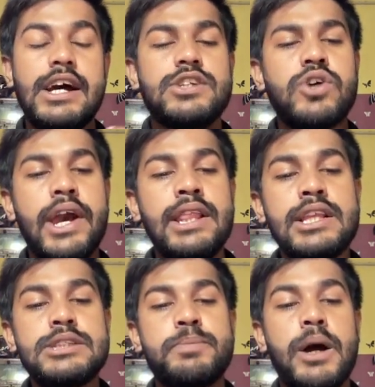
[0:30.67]
So in
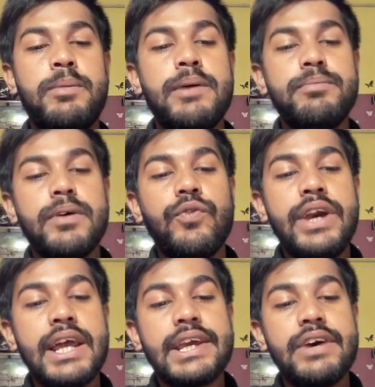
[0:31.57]
this problem we
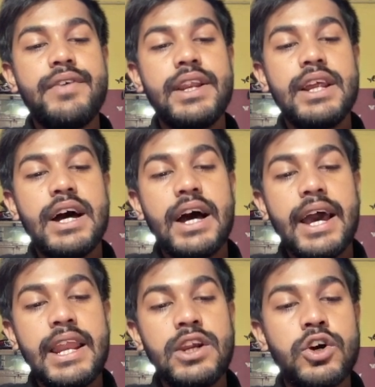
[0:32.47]
are given a
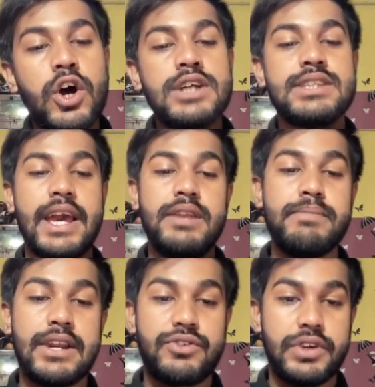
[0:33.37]
n cross n
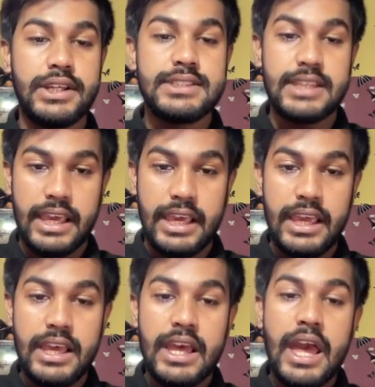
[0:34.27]
matrix A
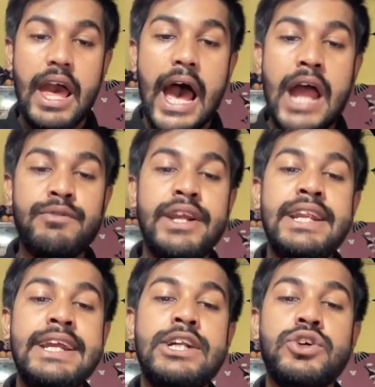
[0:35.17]
and we
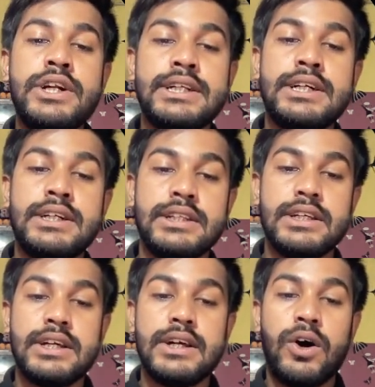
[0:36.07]
need to return
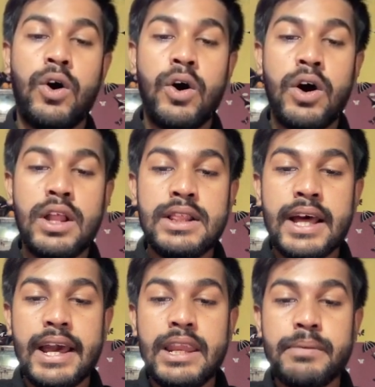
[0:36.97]
all
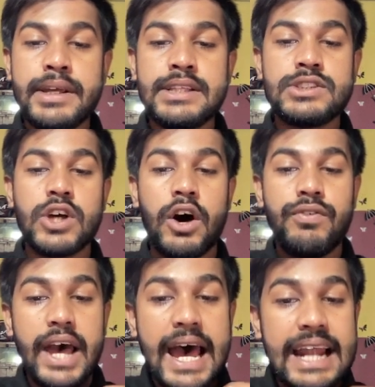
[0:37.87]
the elements of
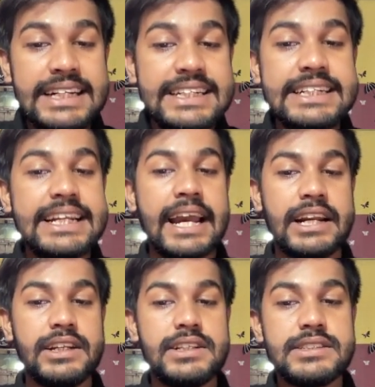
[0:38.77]

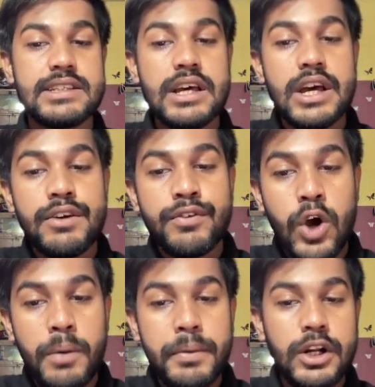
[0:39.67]
anti-diagonals
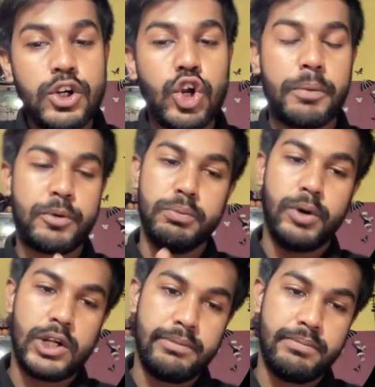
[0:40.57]
from top to
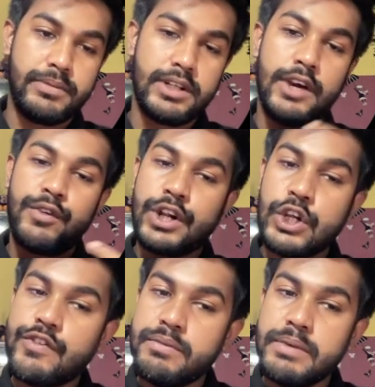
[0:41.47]
bottom. Now what
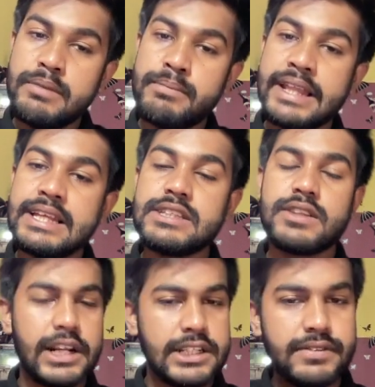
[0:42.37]
do we mean by this?
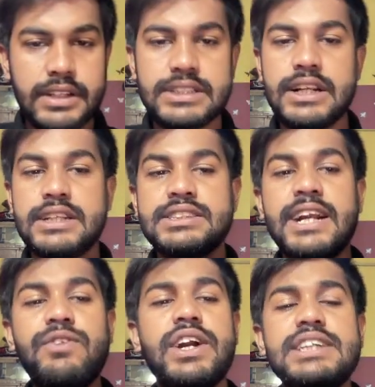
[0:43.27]
Let us first
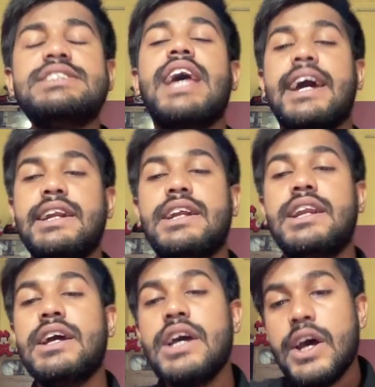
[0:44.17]
understand what is diagonal.
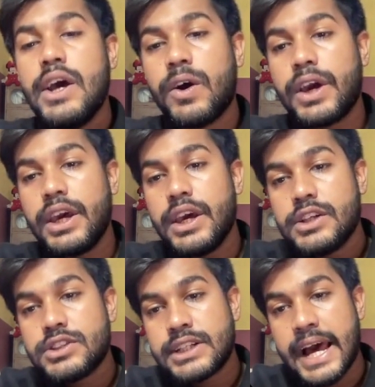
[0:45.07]
Okay,
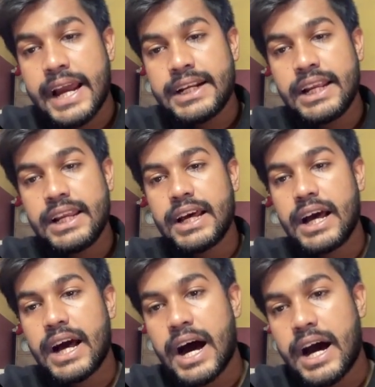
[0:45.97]
so diagonal
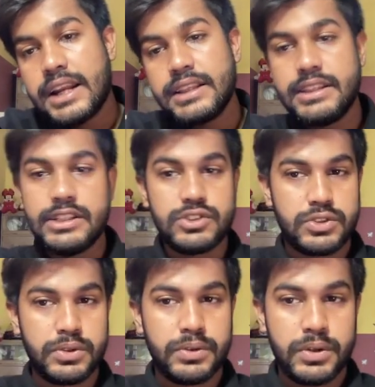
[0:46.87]
are these
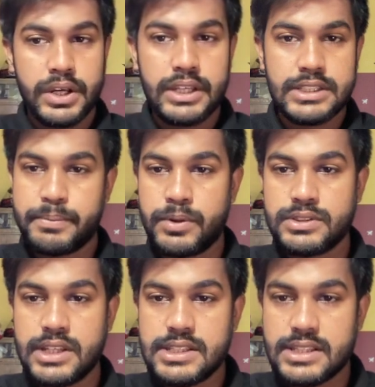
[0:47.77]
two. Okay,
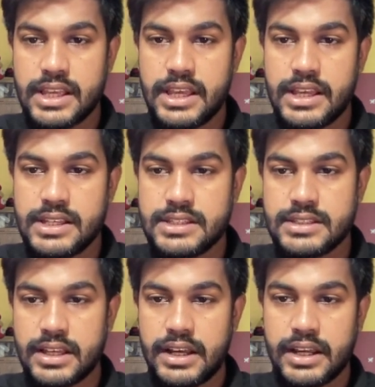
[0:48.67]
suppose this
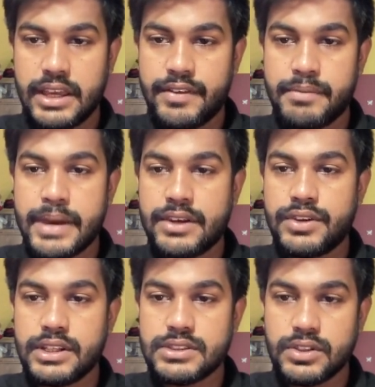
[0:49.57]
is a given
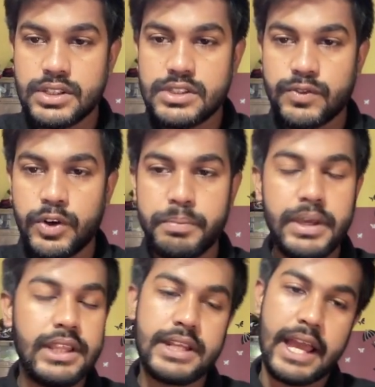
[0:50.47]
matrix, so this would
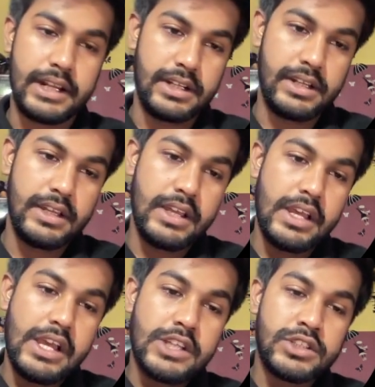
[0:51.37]
be the diagonal.
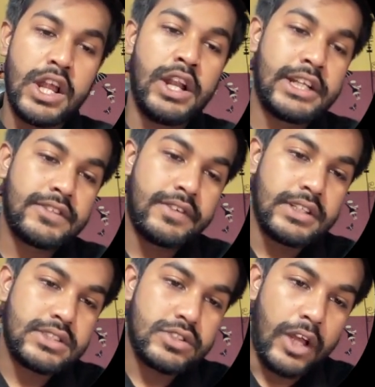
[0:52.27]
So now let us
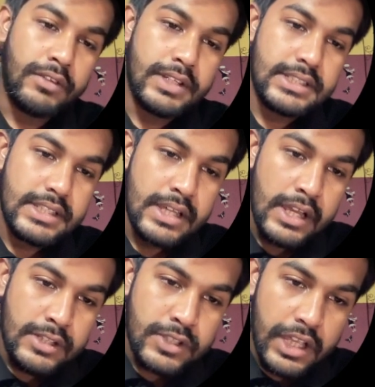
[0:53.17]
first solve this.
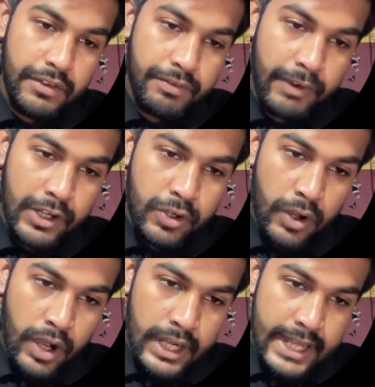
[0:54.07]
So if we
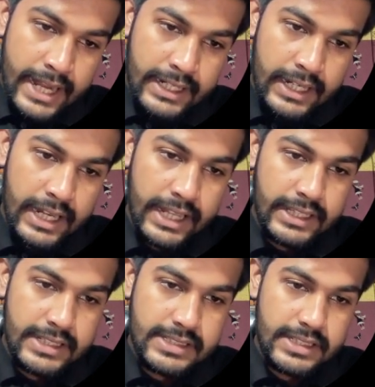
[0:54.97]
draw a diagonal
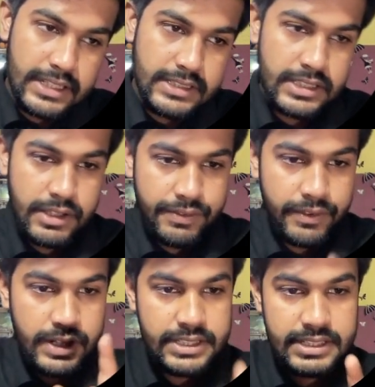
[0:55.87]
like this, so the
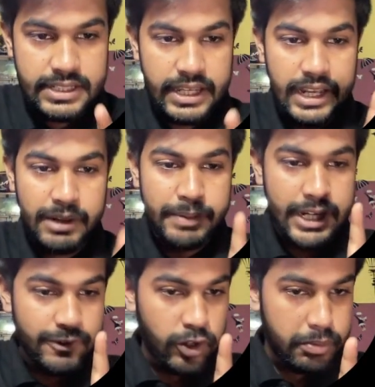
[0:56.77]
first
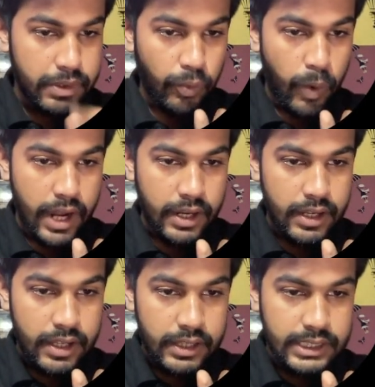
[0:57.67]
element would be one.
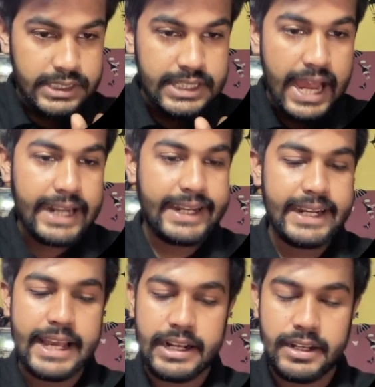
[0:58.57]
This is
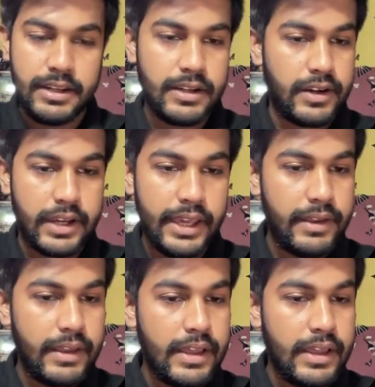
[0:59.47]
anti-diagonal. Okay.